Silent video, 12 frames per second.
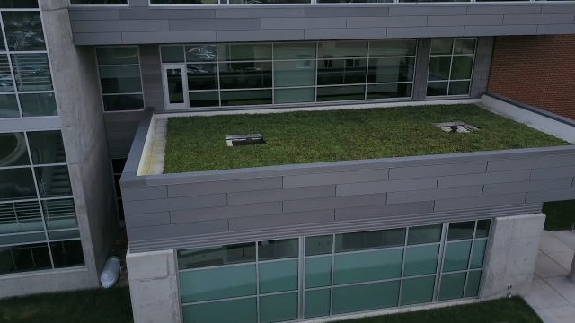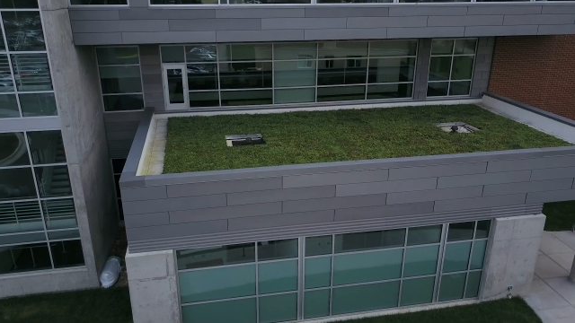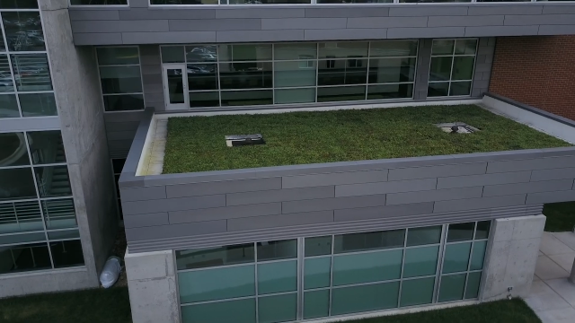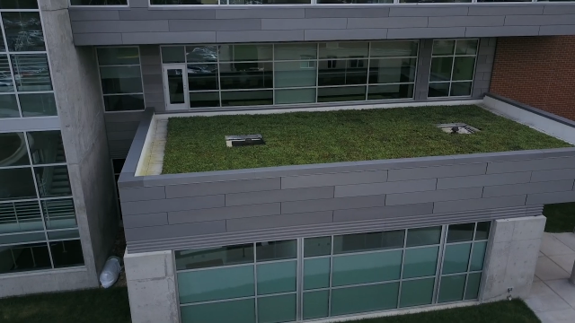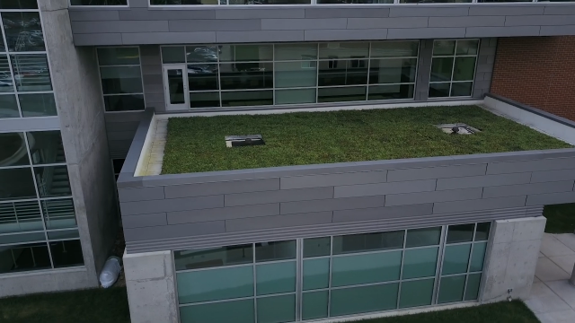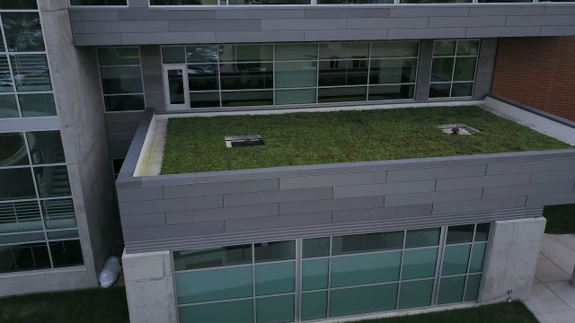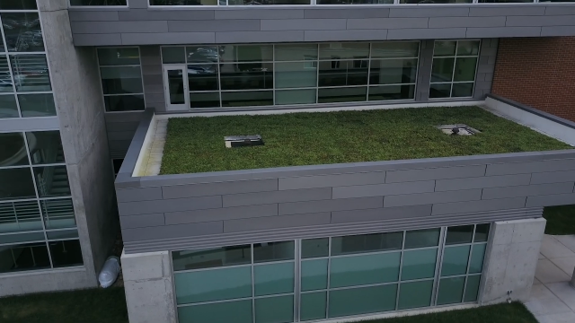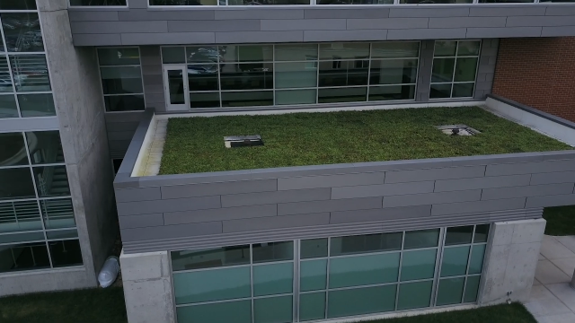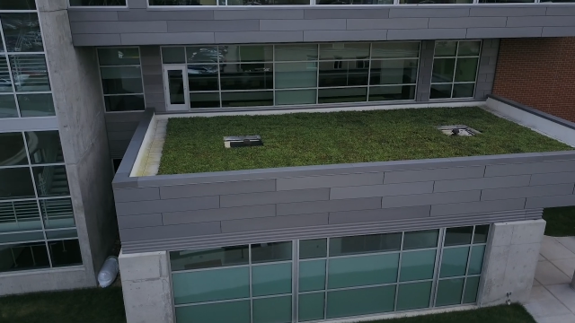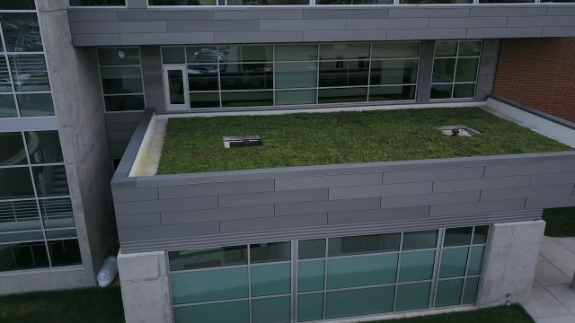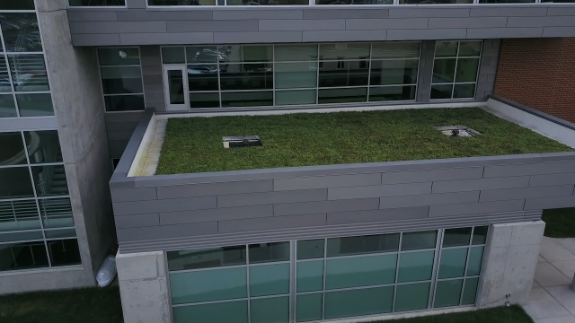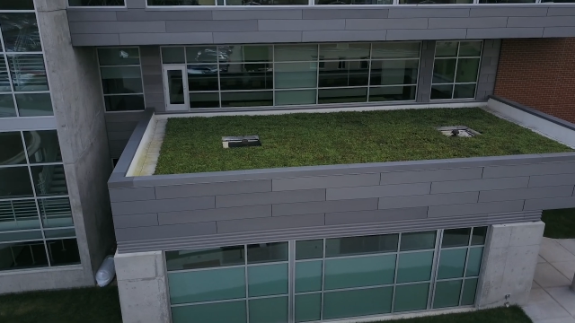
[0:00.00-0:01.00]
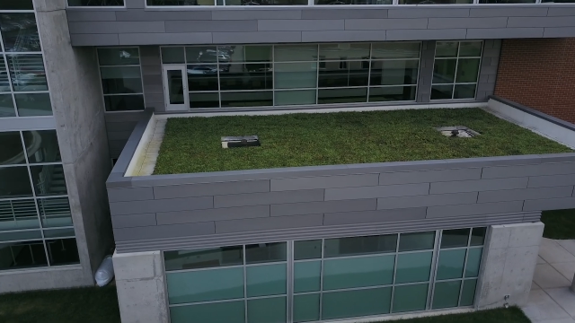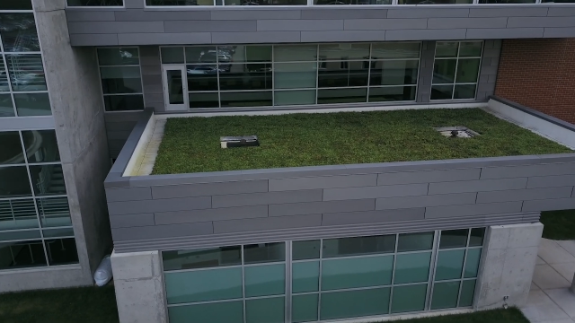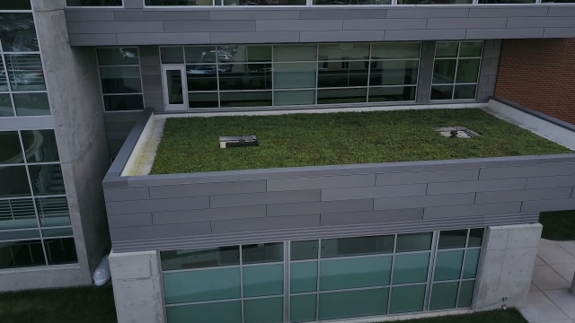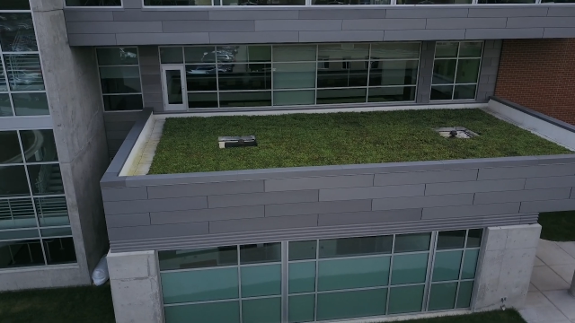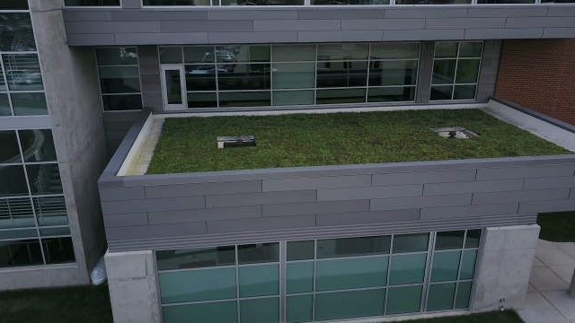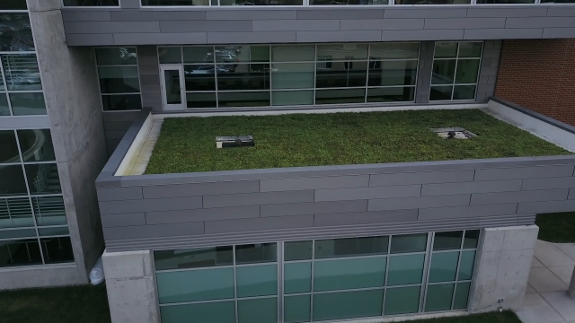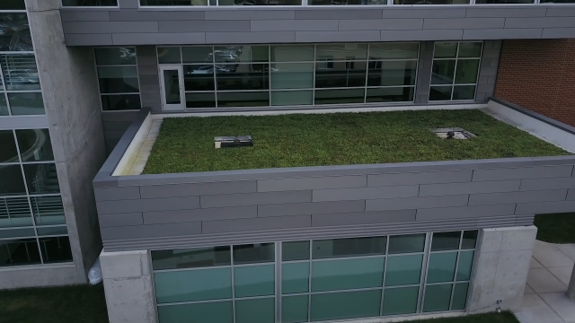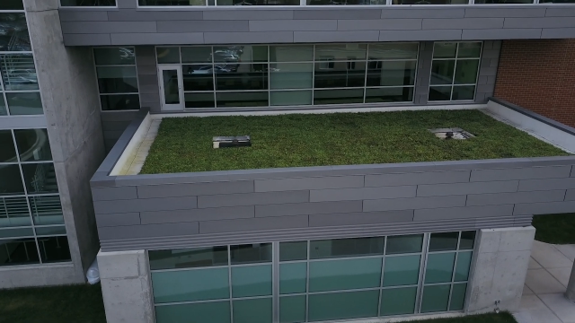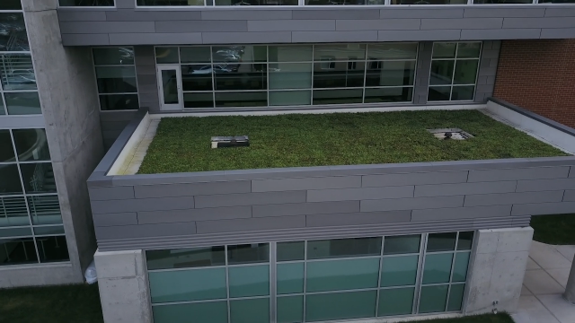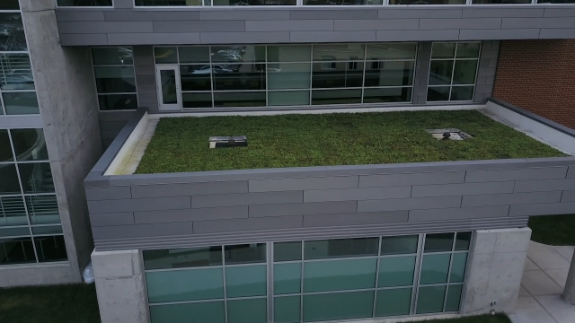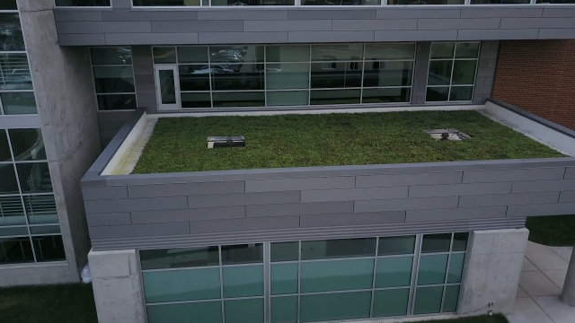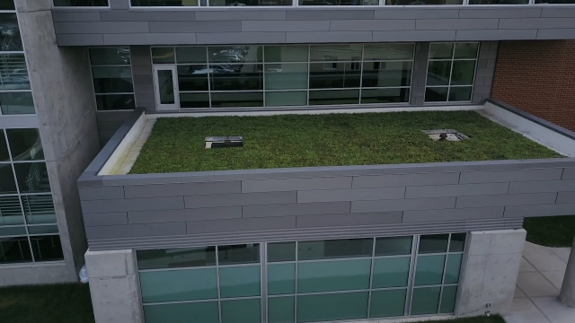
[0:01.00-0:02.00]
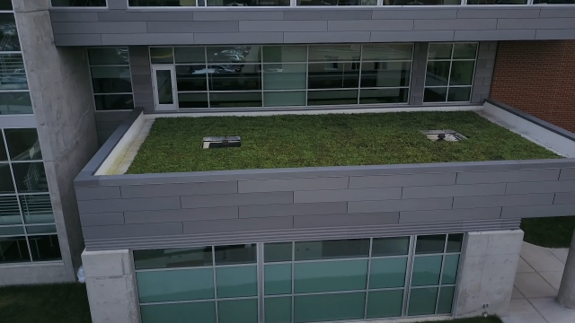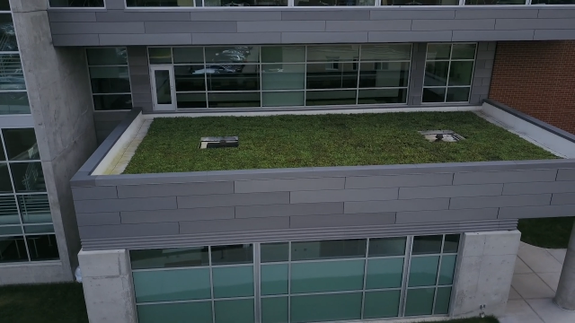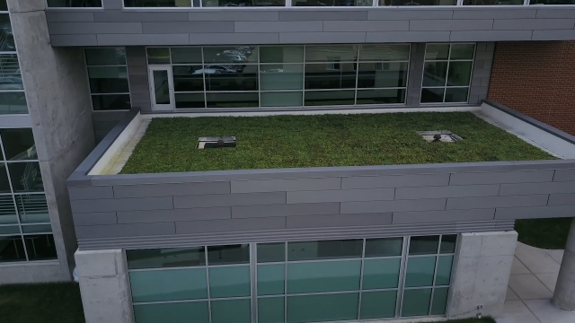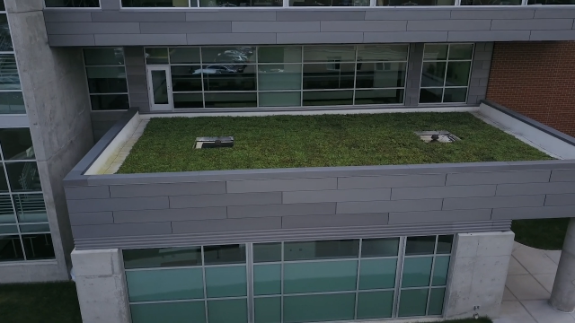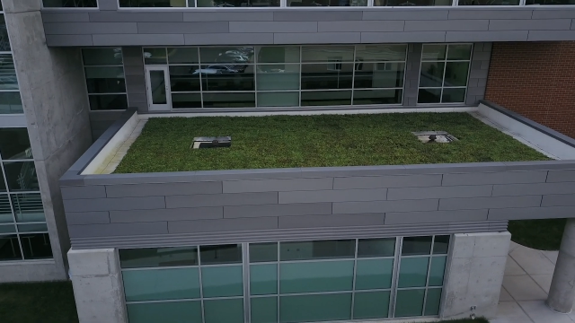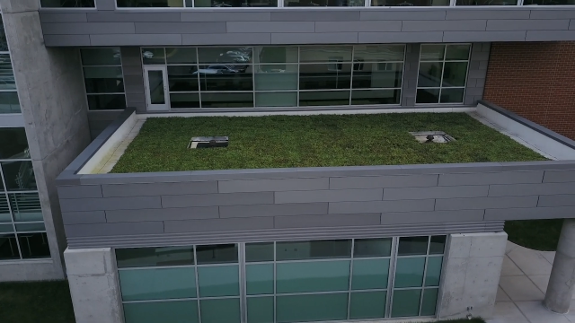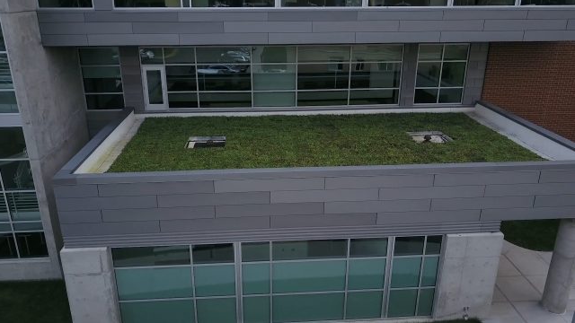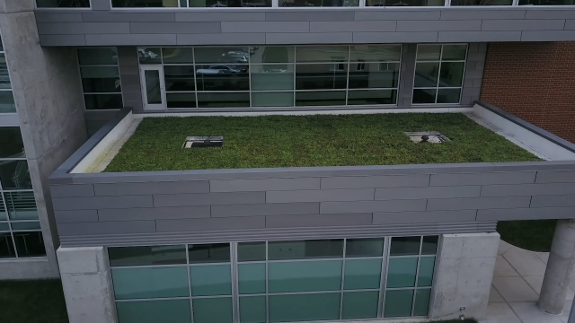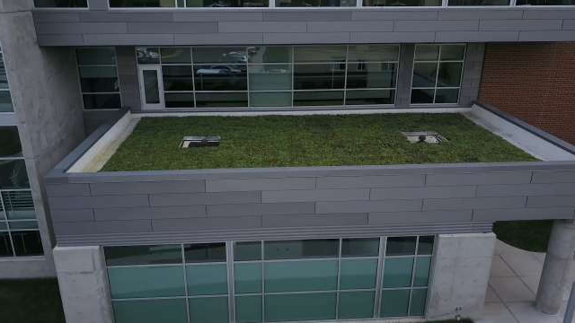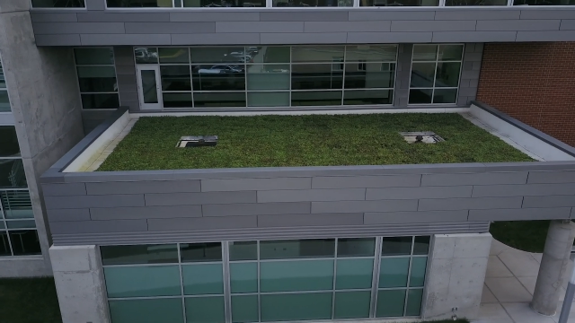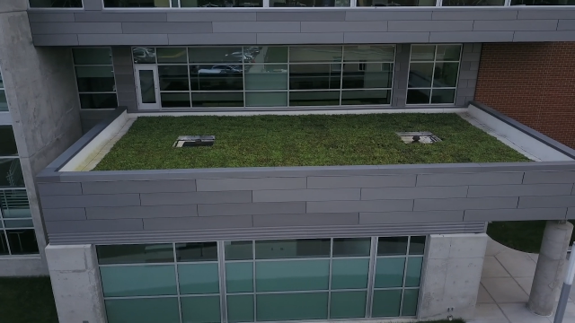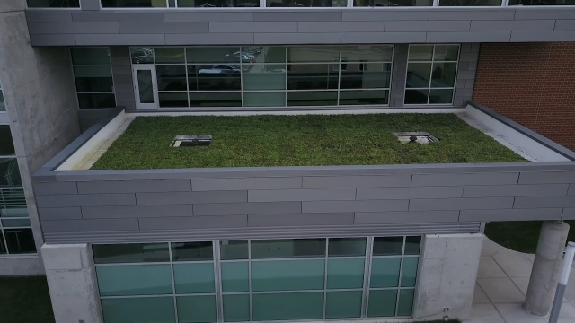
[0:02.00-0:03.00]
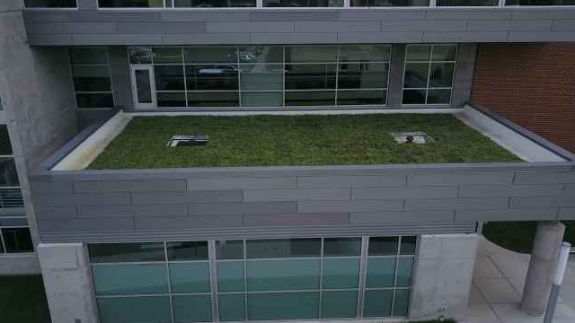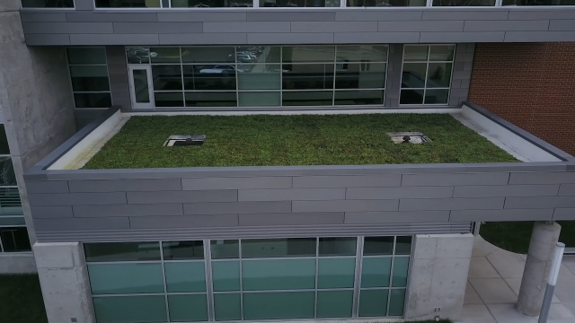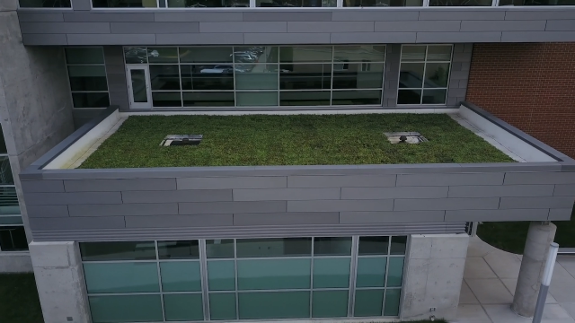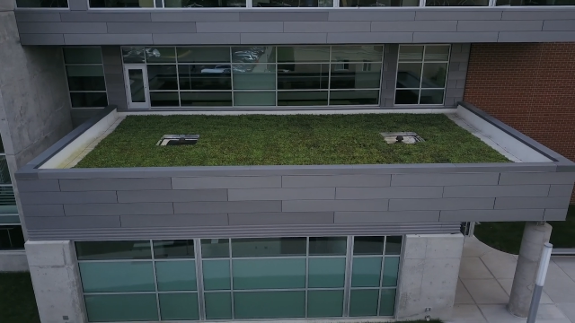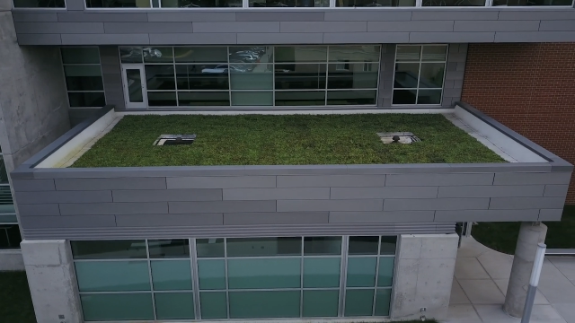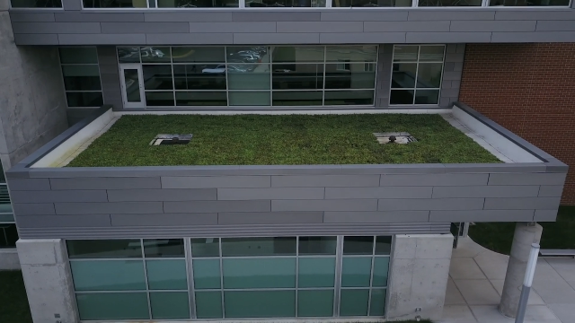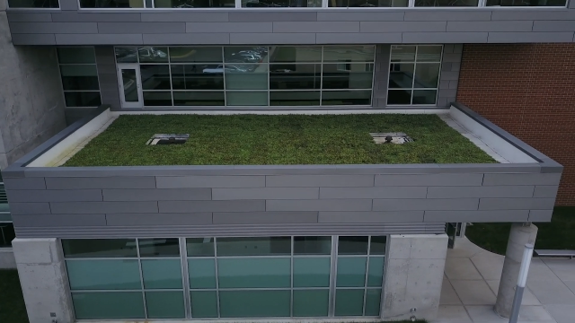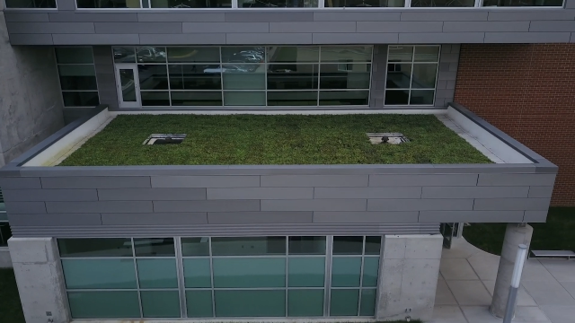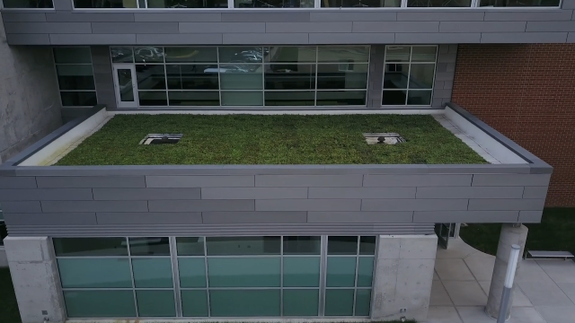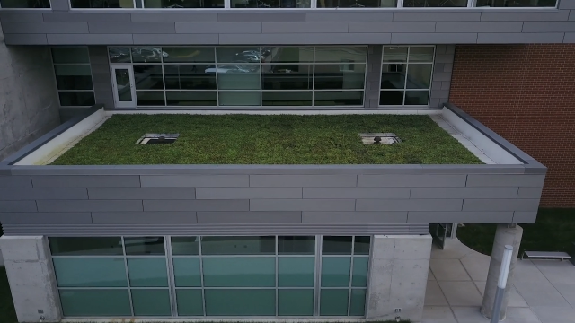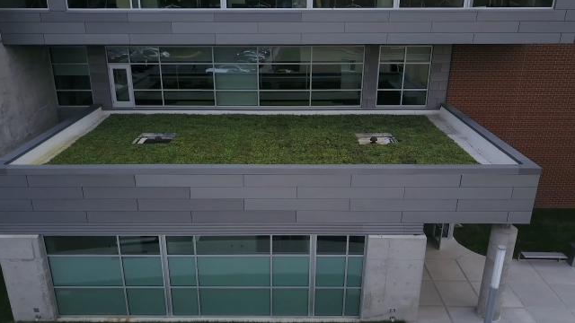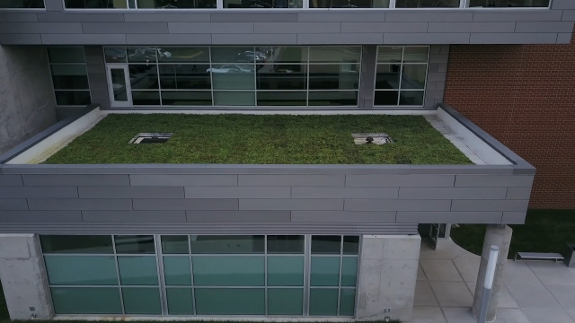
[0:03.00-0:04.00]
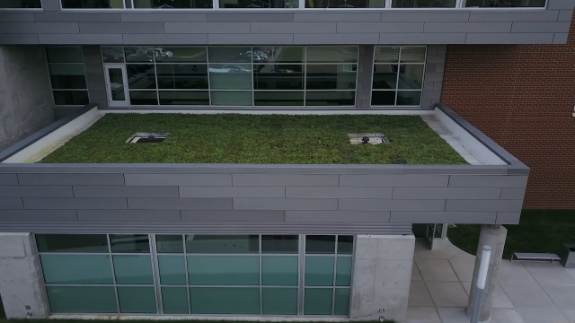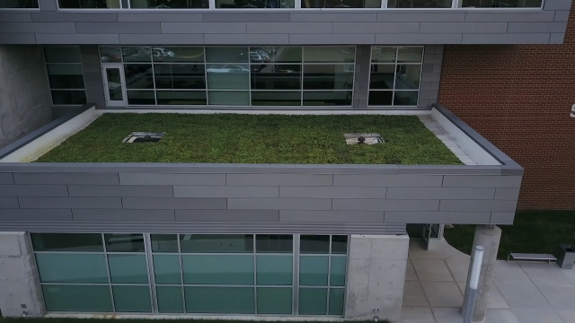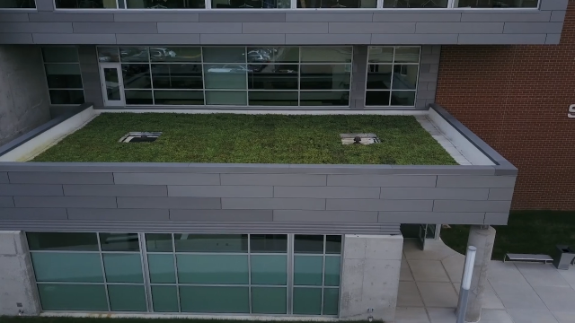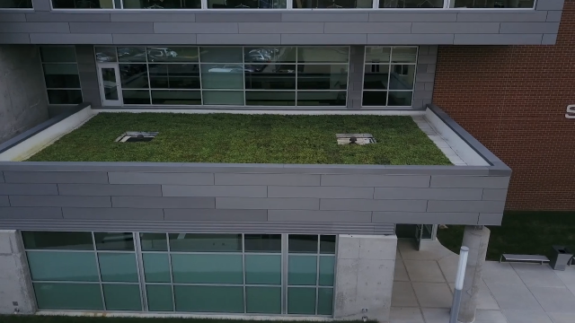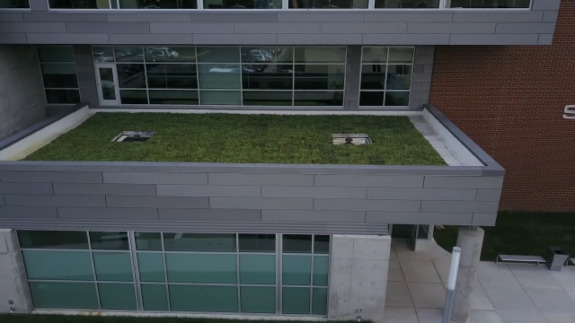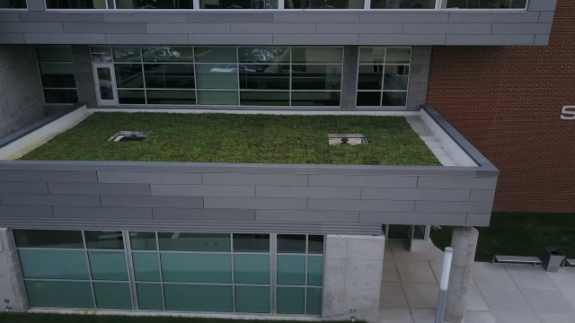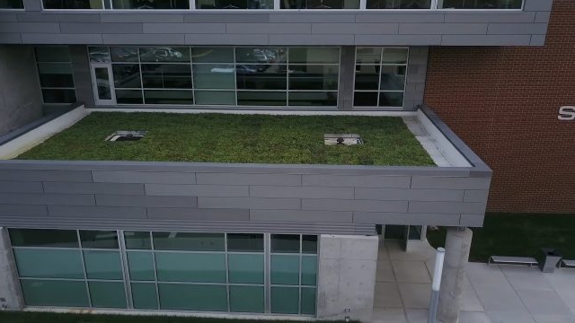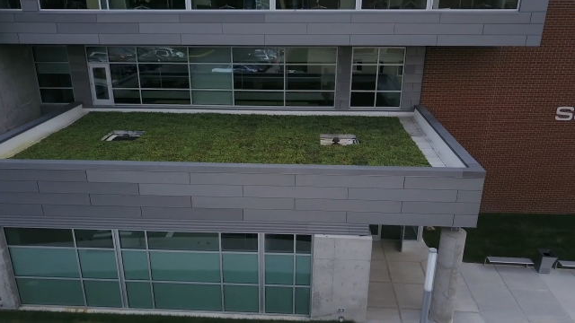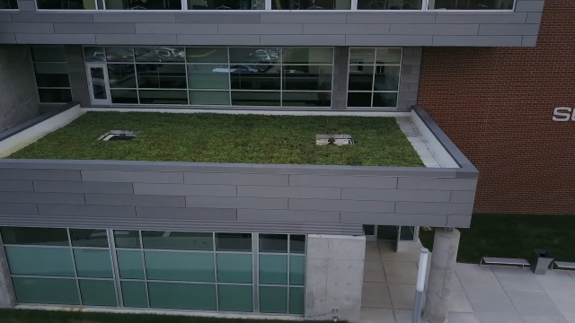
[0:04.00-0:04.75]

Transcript: Nobody's mouth can be seen.